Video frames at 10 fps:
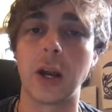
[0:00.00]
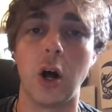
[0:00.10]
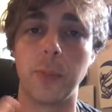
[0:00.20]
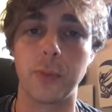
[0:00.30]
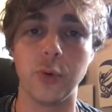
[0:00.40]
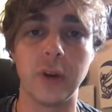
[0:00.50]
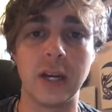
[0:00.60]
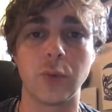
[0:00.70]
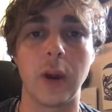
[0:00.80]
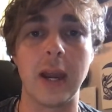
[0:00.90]
I'll approve it
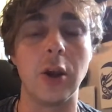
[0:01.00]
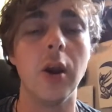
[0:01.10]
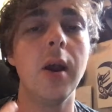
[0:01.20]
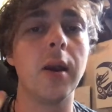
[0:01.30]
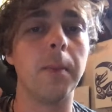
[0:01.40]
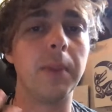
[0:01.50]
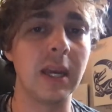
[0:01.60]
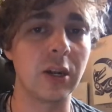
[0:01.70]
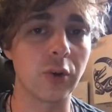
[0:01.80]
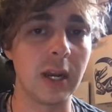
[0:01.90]
as a writer.
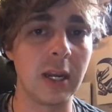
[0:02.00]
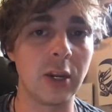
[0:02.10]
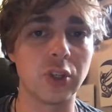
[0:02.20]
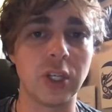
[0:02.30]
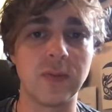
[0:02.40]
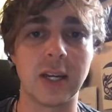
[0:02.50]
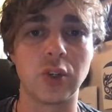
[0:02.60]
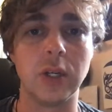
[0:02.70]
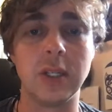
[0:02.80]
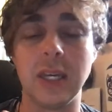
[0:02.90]
Begin creating your shift
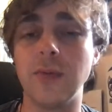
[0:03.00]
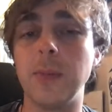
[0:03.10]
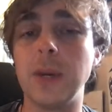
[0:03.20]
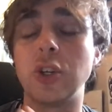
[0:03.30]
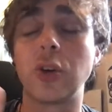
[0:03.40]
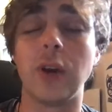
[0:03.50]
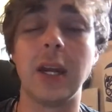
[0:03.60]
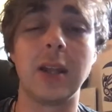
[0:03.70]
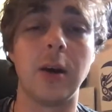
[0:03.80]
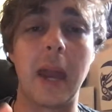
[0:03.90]
entries, even begin
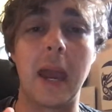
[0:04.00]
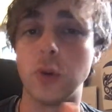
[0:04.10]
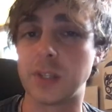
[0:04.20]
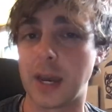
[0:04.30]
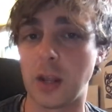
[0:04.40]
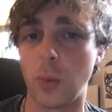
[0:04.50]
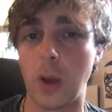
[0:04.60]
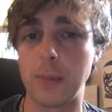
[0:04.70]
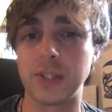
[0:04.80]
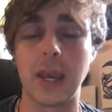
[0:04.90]
creating them outside of the
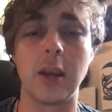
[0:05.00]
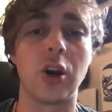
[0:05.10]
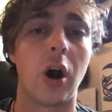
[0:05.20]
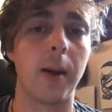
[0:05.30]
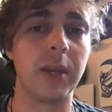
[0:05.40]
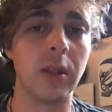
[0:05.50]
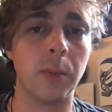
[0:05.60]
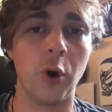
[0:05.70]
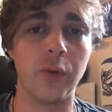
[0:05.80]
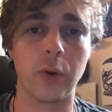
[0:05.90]
website. Copy
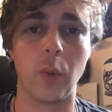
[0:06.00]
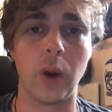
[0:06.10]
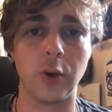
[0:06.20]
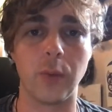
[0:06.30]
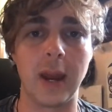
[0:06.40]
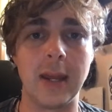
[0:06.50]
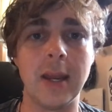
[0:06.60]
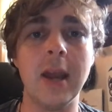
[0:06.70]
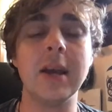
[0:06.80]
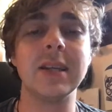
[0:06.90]
them over when you're ready.